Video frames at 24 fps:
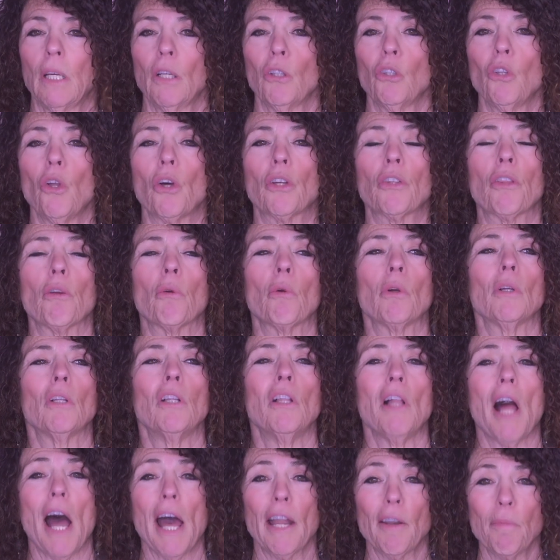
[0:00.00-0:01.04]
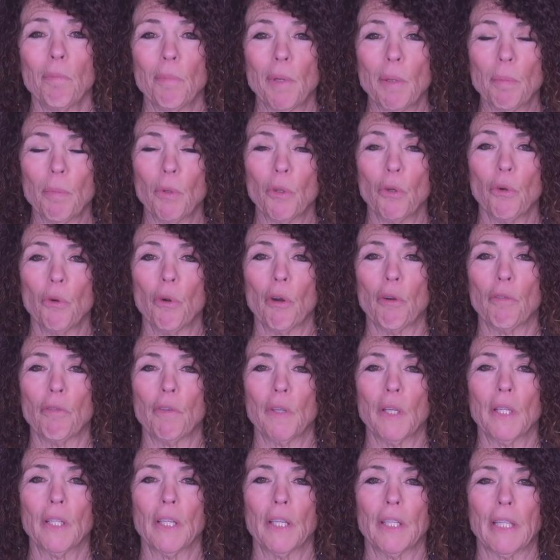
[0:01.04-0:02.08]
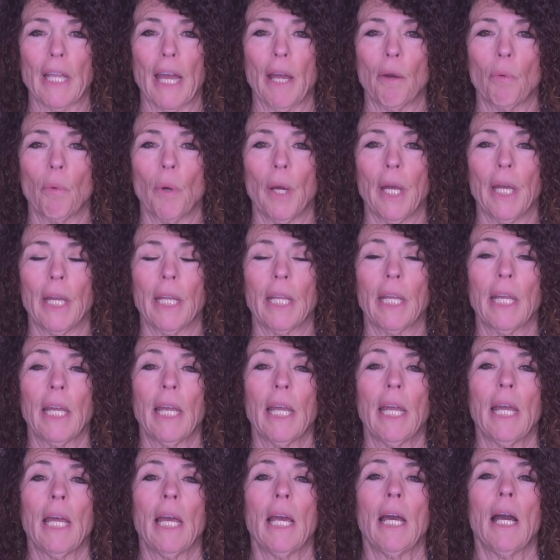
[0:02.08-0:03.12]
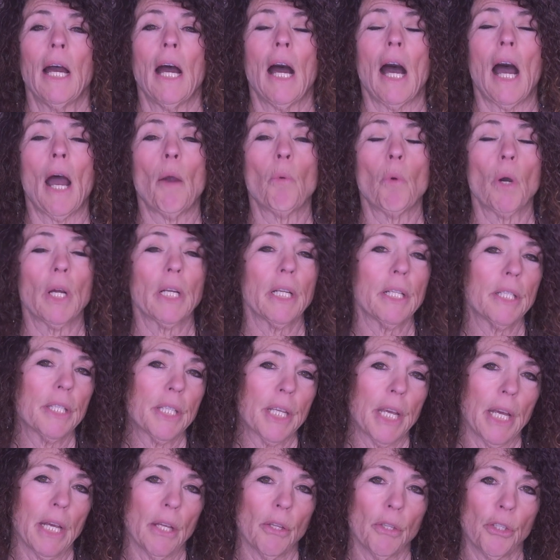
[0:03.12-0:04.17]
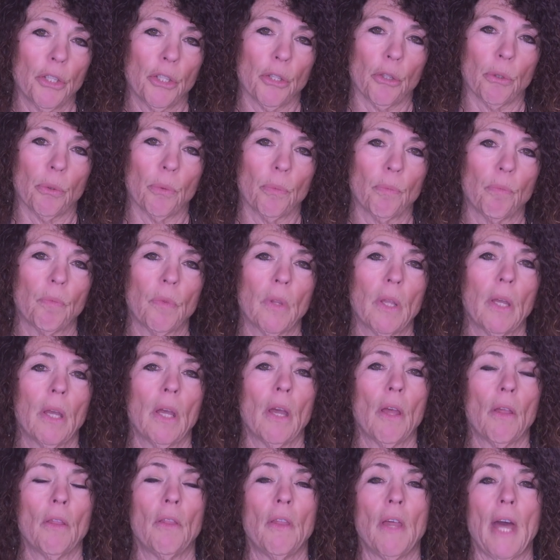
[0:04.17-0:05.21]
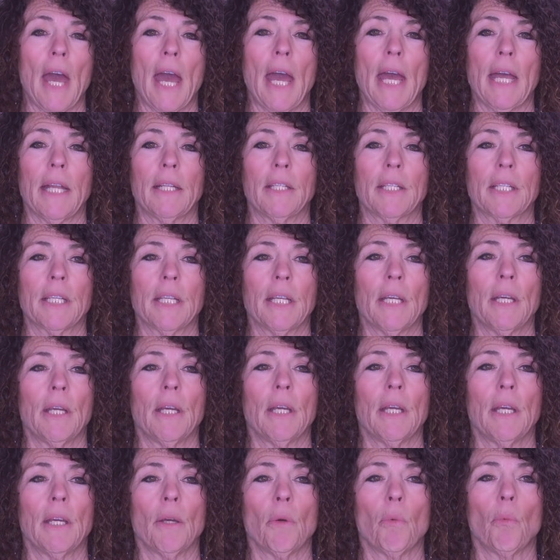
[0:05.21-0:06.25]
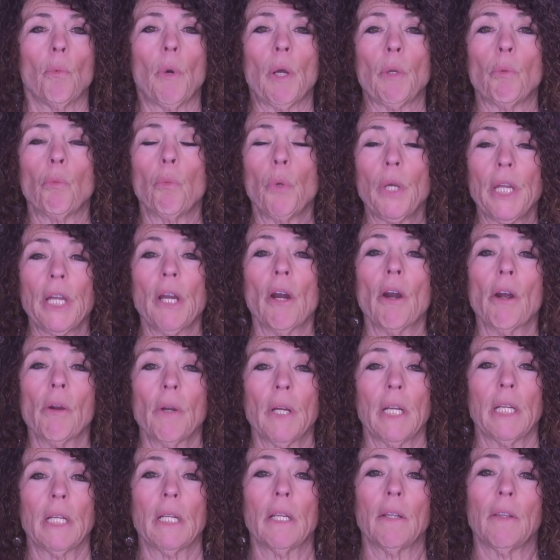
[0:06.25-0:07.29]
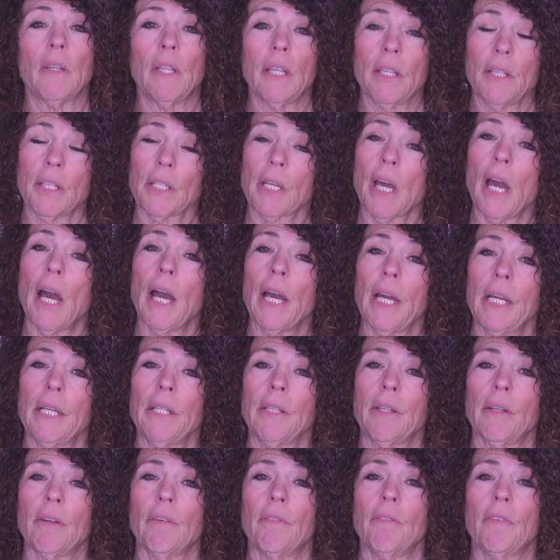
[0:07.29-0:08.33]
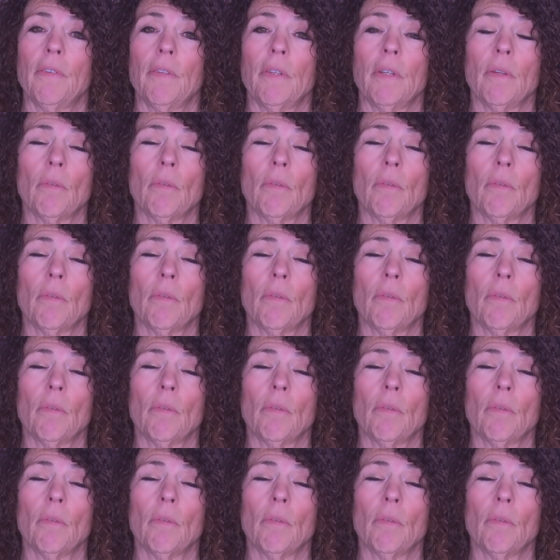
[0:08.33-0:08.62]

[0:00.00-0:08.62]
Look, there are a lot of people who are feeling that way. I want to tell you that when we are in this kind of